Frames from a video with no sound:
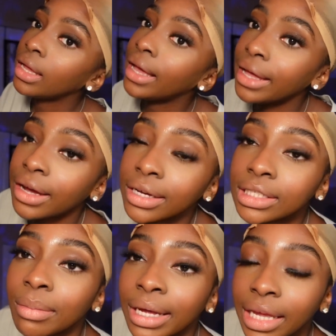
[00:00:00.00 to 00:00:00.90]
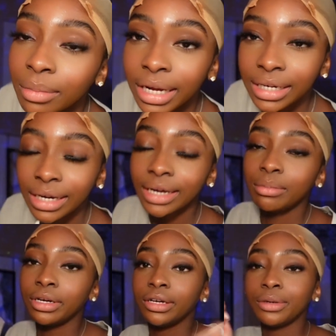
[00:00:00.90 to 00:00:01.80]
Hey y'all, so my camera had died,
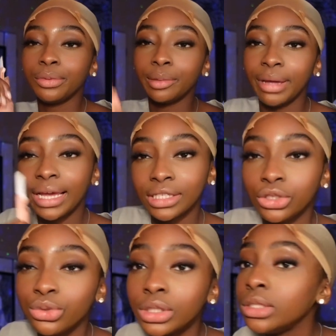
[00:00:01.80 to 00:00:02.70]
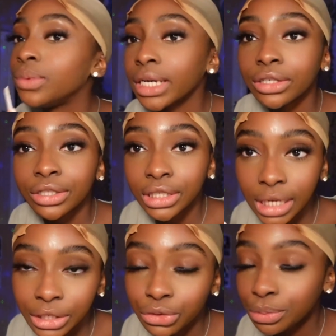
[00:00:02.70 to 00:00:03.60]
but we're back to the regular
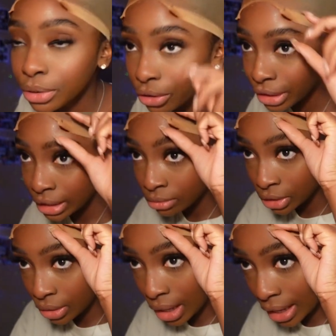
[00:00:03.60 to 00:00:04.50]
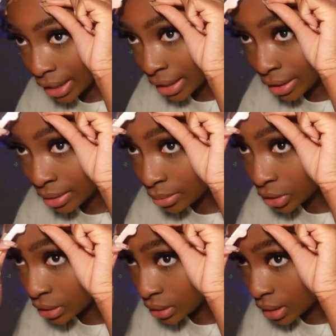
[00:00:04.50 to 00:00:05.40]
scheduled program. So I am
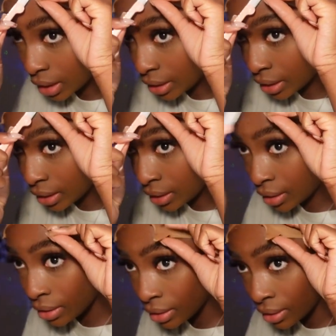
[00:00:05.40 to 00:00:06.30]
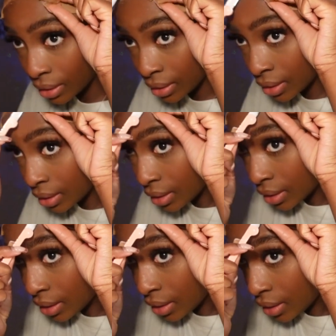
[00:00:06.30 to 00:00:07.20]
just cutting
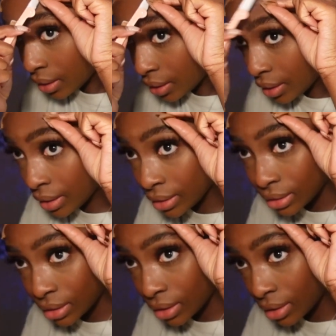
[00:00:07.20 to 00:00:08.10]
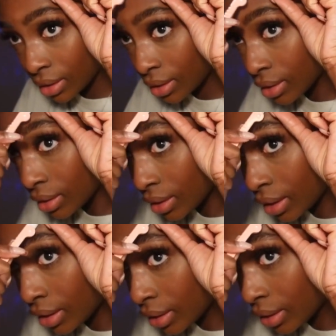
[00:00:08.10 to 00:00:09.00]
the
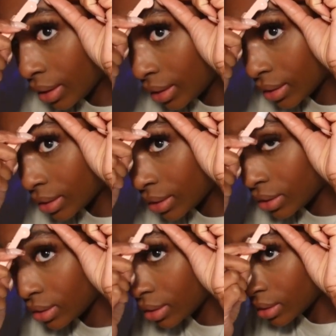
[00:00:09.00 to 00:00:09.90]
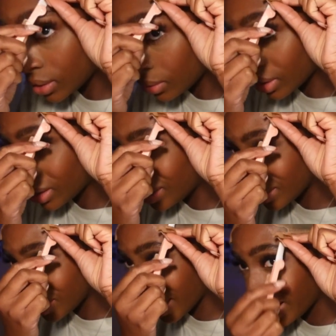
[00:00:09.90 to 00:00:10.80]
lace, or cutting
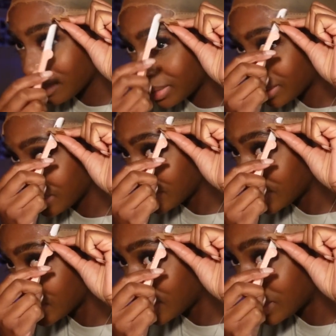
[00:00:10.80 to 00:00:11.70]
the cap. I don't know what to call